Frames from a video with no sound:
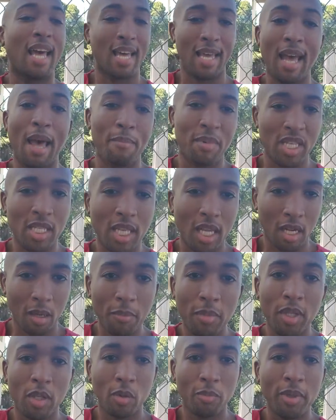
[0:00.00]
I messed that
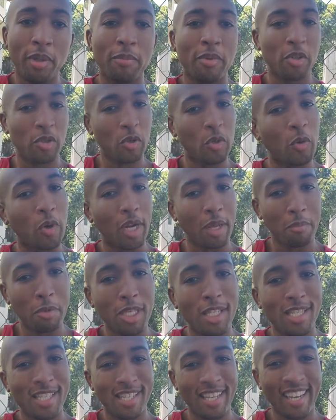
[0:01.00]
up a little bit, but you know what I
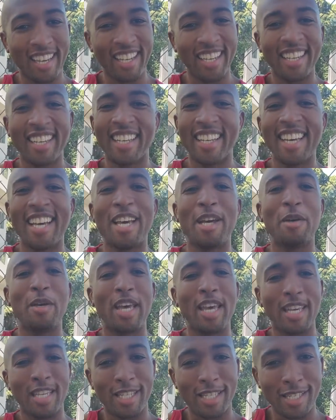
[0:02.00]
meant to say.
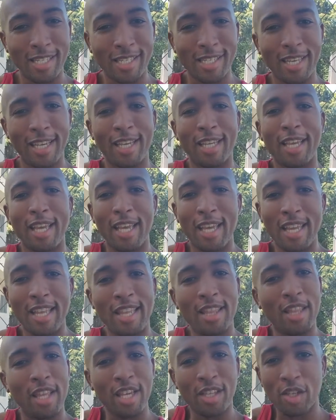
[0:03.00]

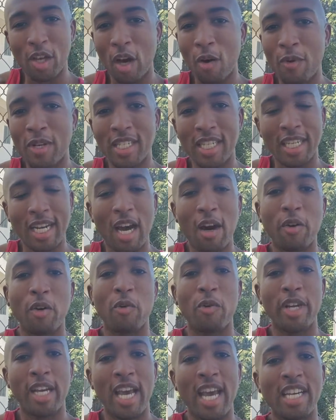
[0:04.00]
It's always a
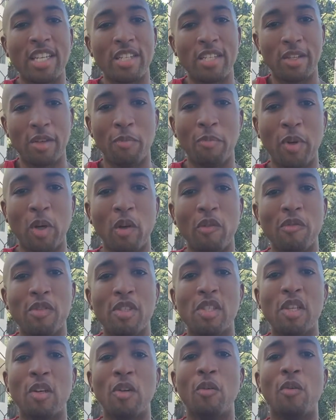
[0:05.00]
counter reaction to both.
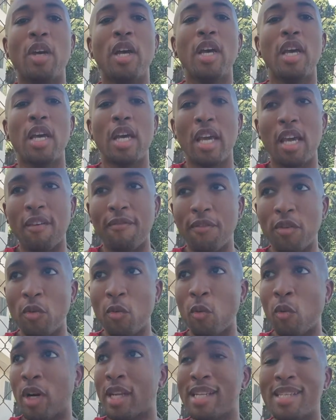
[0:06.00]
So if you
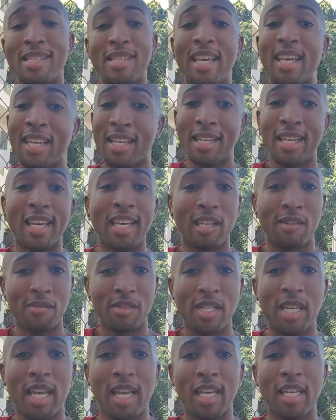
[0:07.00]
want to stay in a negative
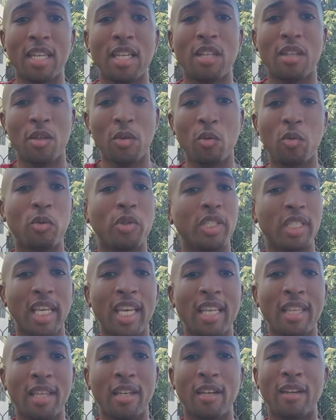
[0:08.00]
state, you will
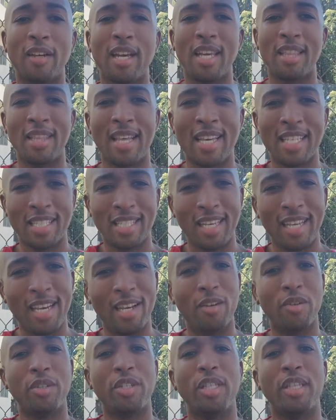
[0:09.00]
stay there, and that's the
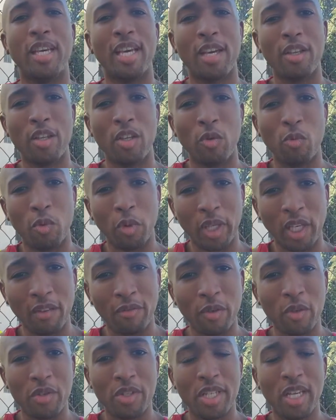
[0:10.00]
energy that you will
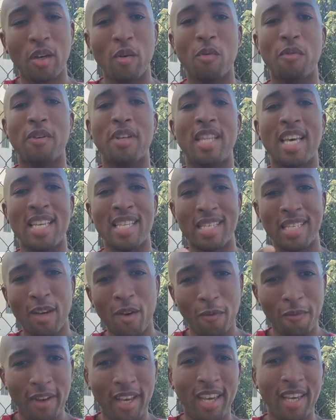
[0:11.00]
give yourself, and that
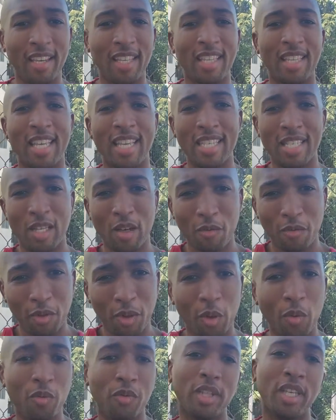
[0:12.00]
self-hate and that
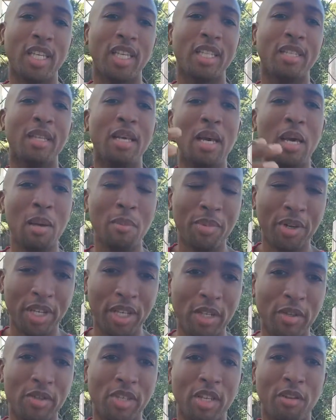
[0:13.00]
self-loathing and
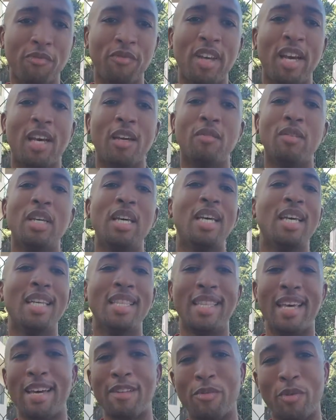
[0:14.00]
putting yourself down.
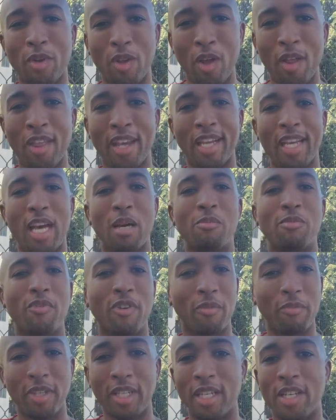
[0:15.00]
That's where all that comes
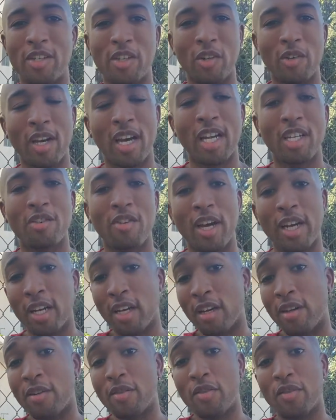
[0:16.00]
from, because you're not trying
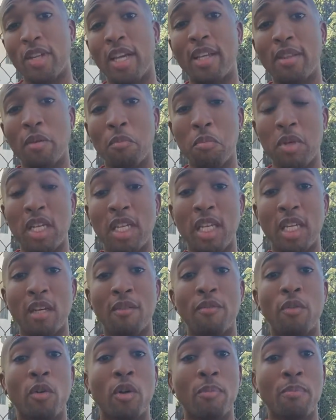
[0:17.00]
to understand the meaning
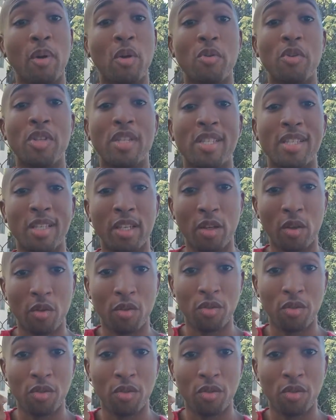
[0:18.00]
of your emotions and your